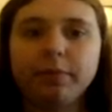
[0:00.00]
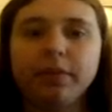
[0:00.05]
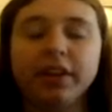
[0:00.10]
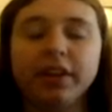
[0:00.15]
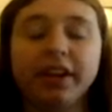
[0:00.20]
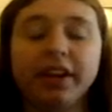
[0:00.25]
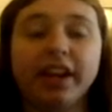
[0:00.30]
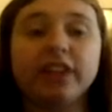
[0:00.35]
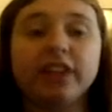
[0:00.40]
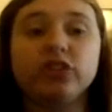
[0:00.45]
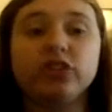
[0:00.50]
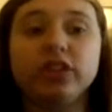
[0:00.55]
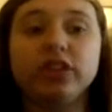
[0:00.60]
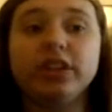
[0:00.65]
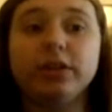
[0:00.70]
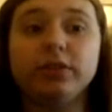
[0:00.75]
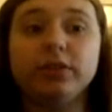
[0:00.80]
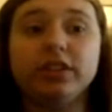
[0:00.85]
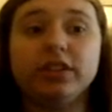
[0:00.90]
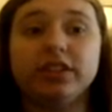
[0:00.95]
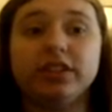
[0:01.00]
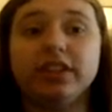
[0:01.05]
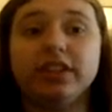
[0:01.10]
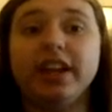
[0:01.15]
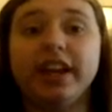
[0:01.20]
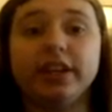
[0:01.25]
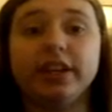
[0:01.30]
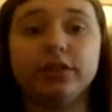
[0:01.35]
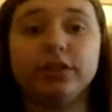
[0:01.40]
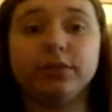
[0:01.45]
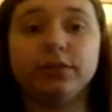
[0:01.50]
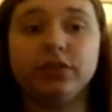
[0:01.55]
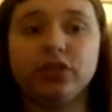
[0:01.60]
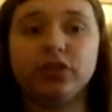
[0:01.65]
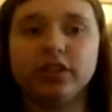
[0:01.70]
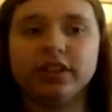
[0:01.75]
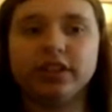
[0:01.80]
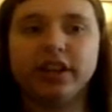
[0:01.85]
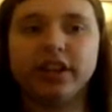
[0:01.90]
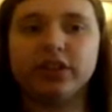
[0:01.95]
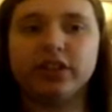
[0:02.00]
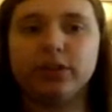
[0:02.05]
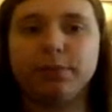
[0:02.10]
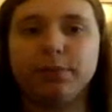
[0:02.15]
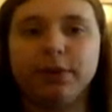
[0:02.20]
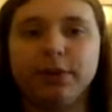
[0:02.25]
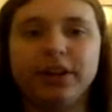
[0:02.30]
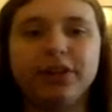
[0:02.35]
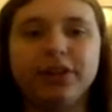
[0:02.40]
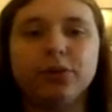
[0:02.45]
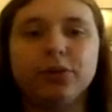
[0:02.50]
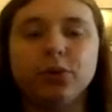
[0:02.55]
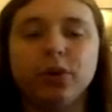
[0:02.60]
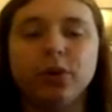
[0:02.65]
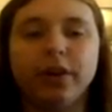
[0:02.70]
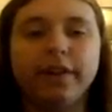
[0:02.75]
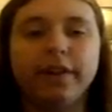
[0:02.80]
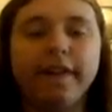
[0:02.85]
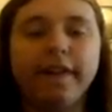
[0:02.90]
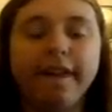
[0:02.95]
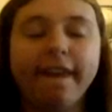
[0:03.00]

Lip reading: he actually uses legs, which is actually pretty cool.